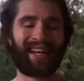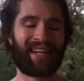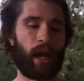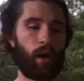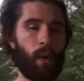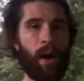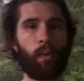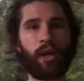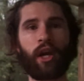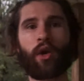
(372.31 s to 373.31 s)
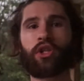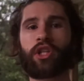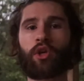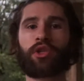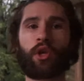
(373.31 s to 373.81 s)
now why I want to go
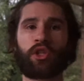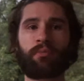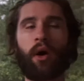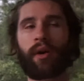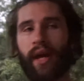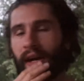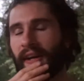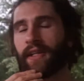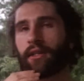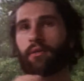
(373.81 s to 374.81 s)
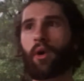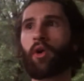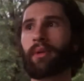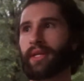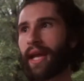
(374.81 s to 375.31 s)
so small, now here's the
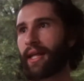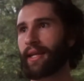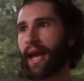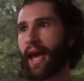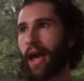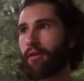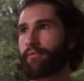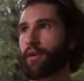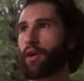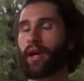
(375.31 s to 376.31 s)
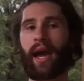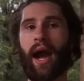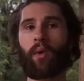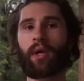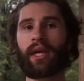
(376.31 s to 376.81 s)
wrong mentality to have. Okay,
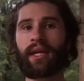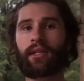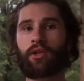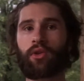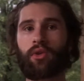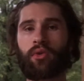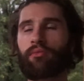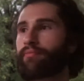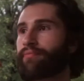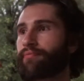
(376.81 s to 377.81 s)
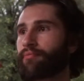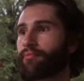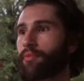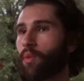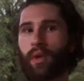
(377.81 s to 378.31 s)
I want to get to
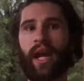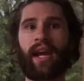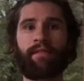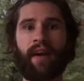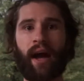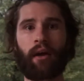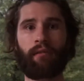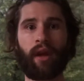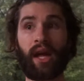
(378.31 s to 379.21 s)
185.